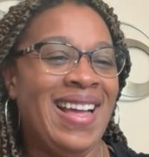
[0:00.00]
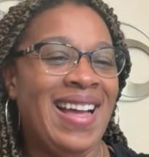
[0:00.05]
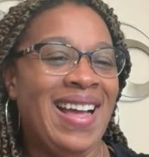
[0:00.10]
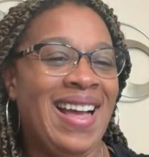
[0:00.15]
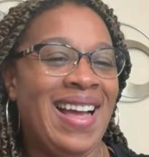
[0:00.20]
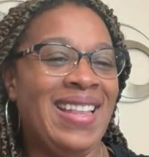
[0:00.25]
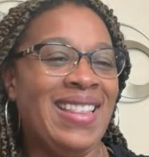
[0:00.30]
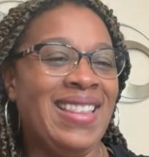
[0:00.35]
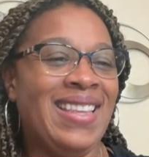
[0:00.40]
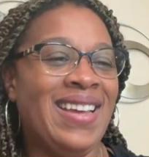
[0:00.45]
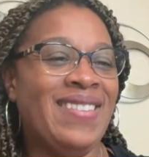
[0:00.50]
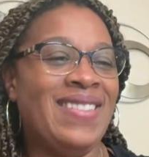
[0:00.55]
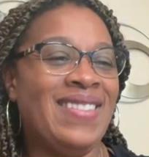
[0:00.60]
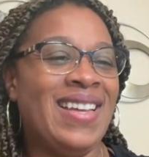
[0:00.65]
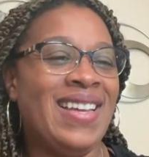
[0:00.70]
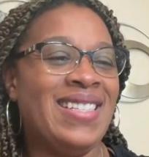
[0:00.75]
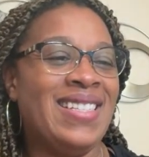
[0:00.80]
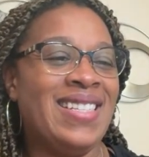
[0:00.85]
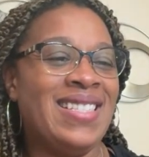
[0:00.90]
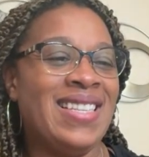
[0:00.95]
I love
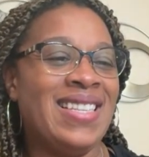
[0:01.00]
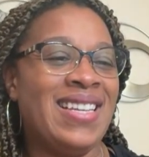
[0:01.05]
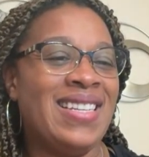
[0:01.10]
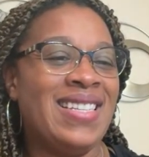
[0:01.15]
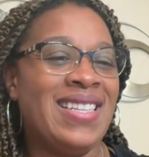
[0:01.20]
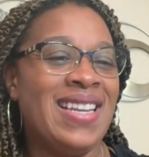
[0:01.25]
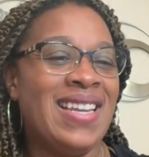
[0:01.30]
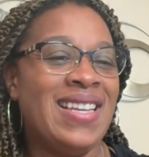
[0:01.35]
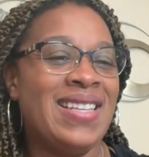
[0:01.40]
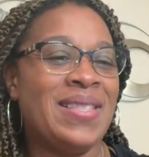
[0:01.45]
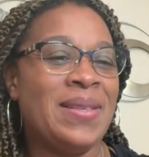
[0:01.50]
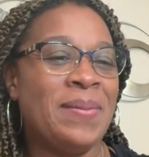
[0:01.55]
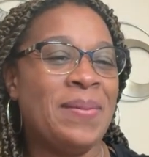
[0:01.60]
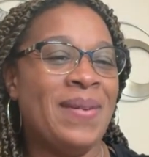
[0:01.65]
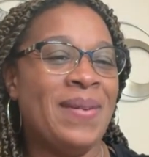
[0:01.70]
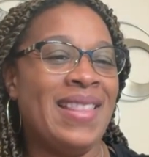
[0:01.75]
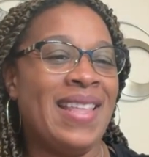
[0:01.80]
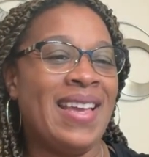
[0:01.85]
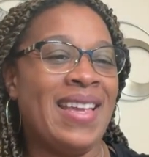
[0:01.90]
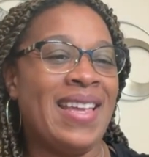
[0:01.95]
that. She says she is the
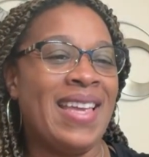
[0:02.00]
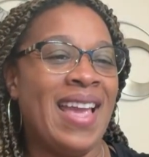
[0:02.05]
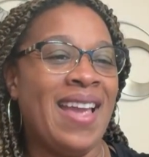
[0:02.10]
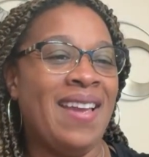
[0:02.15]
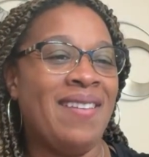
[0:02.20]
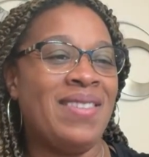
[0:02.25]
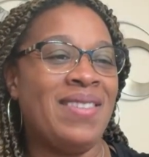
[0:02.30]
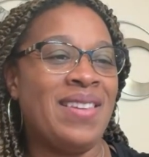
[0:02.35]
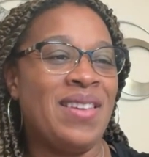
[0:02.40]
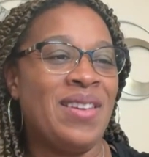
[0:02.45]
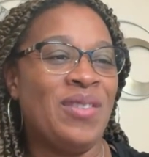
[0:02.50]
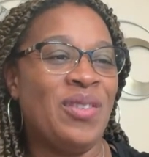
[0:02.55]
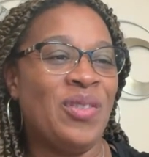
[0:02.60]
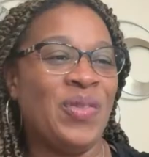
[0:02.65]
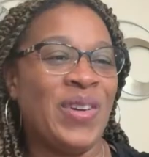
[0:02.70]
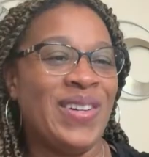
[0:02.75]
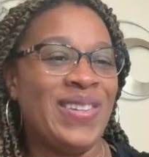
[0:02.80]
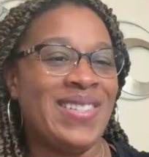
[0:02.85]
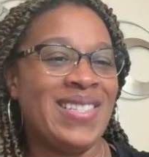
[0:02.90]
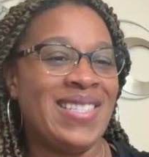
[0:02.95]
one that gave the
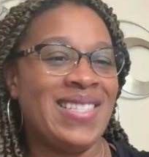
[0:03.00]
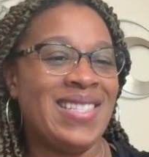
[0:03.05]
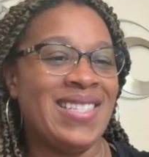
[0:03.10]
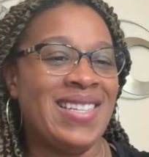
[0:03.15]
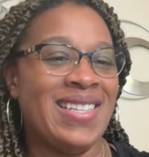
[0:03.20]
universe.